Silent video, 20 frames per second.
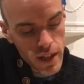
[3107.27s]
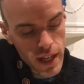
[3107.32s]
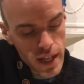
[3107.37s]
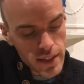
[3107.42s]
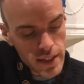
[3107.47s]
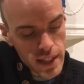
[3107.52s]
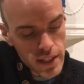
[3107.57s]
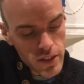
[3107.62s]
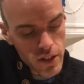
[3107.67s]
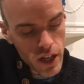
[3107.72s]

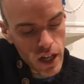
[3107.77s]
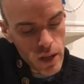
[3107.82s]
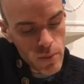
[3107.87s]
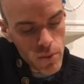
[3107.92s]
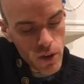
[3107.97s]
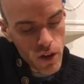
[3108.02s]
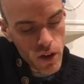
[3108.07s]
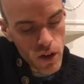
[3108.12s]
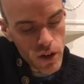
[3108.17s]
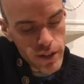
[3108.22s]
At that
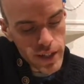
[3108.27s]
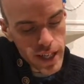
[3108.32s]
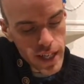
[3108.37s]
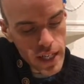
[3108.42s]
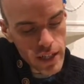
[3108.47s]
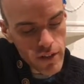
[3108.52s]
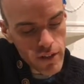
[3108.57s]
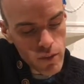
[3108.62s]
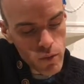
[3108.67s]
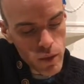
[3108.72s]
time, all the
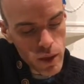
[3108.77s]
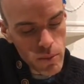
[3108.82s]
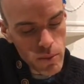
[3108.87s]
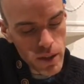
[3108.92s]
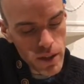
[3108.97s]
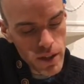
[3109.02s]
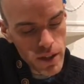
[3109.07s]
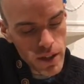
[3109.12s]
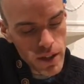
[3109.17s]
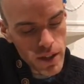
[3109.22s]
ignorant
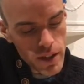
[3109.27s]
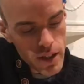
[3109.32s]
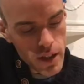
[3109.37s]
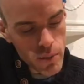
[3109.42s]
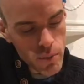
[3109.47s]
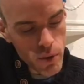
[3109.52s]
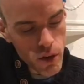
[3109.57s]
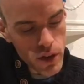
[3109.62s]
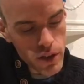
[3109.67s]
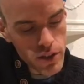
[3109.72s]
women
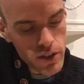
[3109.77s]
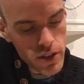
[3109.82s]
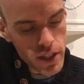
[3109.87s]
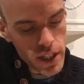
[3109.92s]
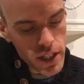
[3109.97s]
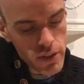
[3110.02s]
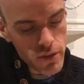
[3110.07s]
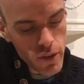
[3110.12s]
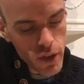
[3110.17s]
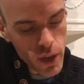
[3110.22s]
and boys
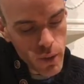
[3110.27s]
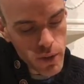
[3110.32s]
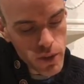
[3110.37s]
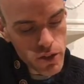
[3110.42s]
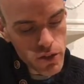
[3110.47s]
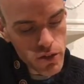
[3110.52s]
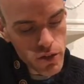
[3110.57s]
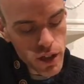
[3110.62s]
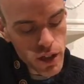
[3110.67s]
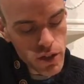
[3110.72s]
ceased following
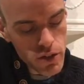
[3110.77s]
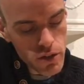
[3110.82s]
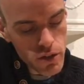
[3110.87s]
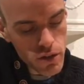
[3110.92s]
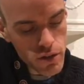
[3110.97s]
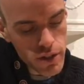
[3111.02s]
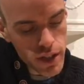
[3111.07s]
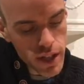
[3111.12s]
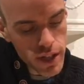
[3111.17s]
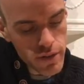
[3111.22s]
Srila
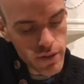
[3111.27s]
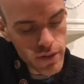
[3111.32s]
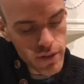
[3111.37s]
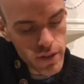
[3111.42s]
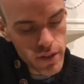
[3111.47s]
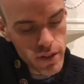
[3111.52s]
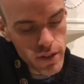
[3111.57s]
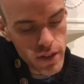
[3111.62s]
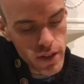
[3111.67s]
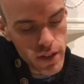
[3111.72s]
Shukdev.
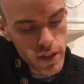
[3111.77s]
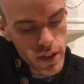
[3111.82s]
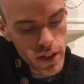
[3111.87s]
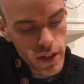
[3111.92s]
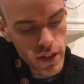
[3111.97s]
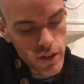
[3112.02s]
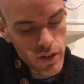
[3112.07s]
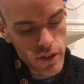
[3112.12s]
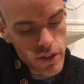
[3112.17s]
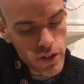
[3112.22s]

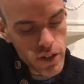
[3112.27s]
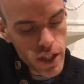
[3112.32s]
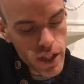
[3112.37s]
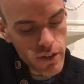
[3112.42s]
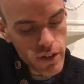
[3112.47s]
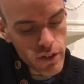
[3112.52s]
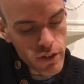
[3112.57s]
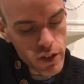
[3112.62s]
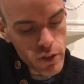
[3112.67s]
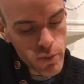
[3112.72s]

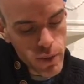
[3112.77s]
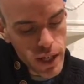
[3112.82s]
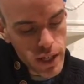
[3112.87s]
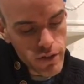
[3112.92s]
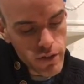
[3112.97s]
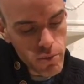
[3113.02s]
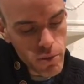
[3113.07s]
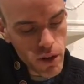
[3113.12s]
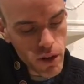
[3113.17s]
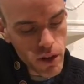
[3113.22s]
Receiving
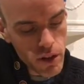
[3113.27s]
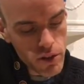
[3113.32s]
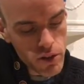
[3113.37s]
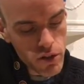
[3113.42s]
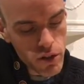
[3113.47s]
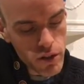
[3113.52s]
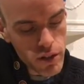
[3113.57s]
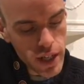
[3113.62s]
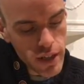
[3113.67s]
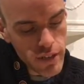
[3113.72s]
respect from all,
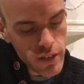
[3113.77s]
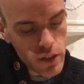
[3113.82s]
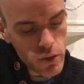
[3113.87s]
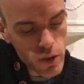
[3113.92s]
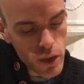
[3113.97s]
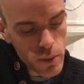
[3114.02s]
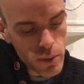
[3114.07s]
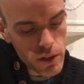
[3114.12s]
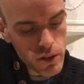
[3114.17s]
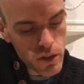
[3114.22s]
Shukdev
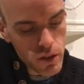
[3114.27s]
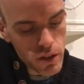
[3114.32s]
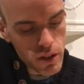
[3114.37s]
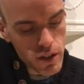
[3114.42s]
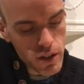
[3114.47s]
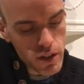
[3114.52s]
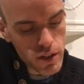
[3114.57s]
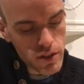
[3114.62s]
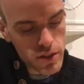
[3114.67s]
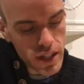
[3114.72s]
Goswami took
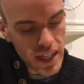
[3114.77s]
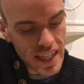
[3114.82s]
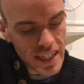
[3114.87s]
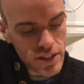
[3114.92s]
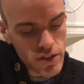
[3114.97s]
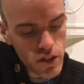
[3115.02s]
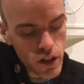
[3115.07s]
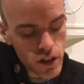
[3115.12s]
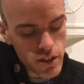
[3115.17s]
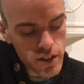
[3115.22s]
his
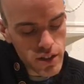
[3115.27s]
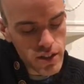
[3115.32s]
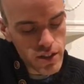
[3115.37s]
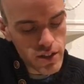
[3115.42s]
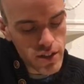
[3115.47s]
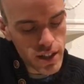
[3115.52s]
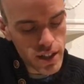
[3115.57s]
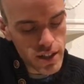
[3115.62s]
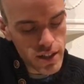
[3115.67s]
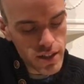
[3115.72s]
exalted
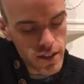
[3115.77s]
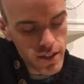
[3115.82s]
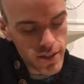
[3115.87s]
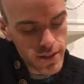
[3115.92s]
seat.